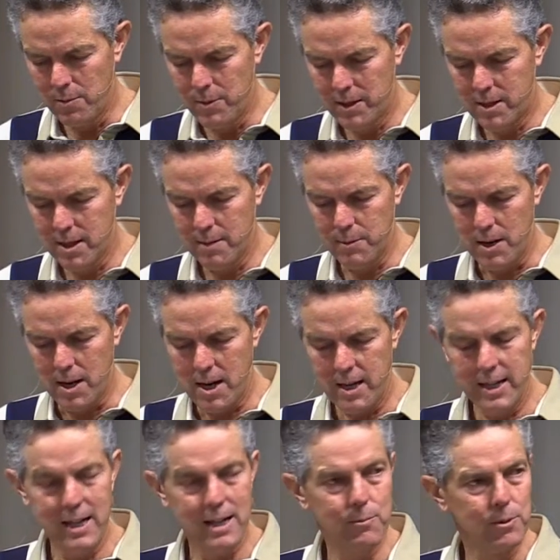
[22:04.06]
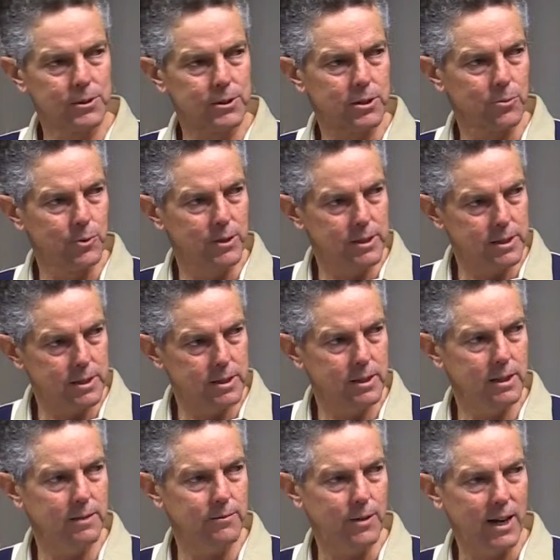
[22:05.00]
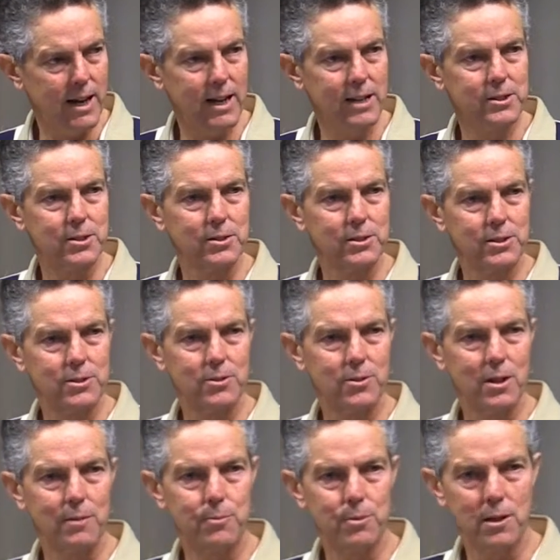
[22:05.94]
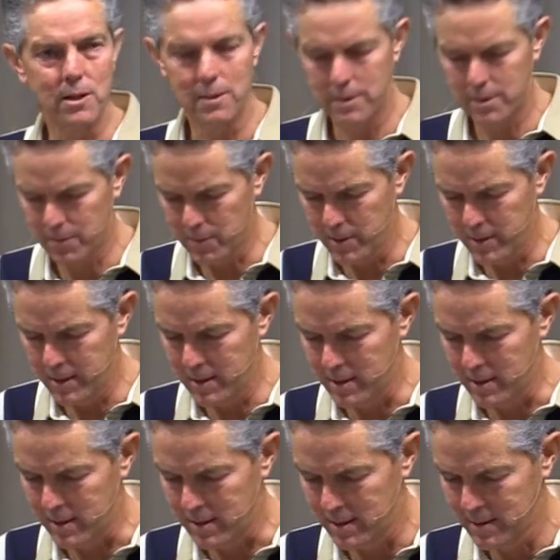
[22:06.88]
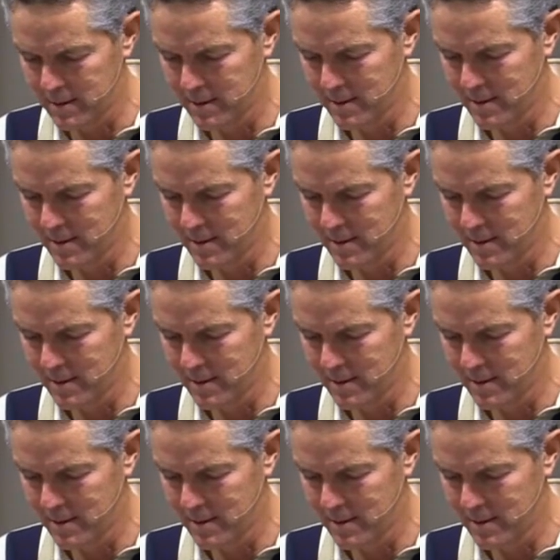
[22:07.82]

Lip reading: become unable to receive answers to our prayers for healing.